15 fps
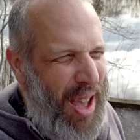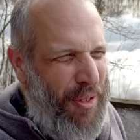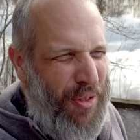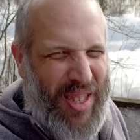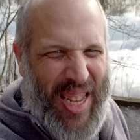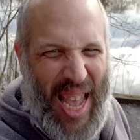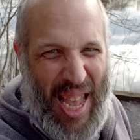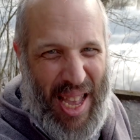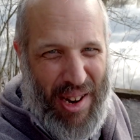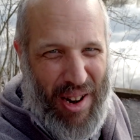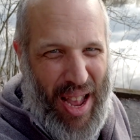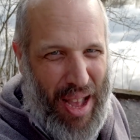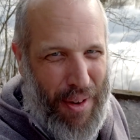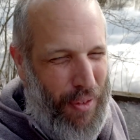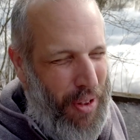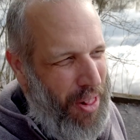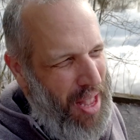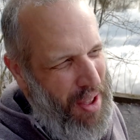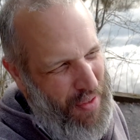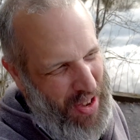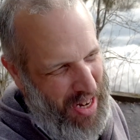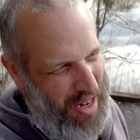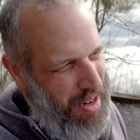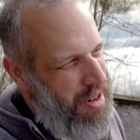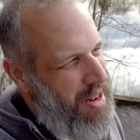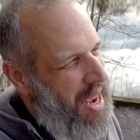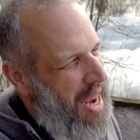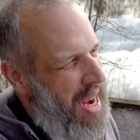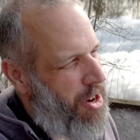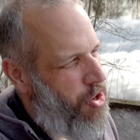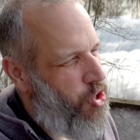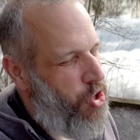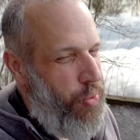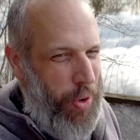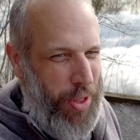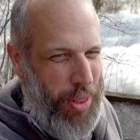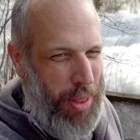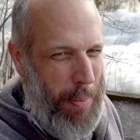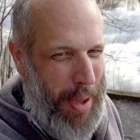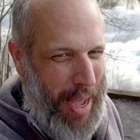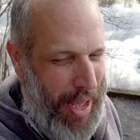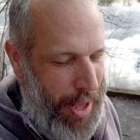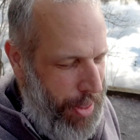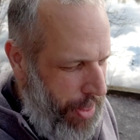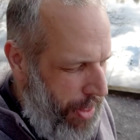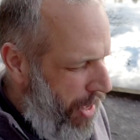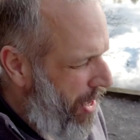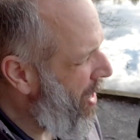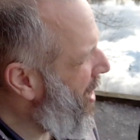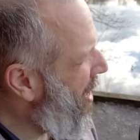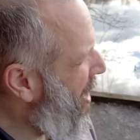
F10, F11-ish with the math.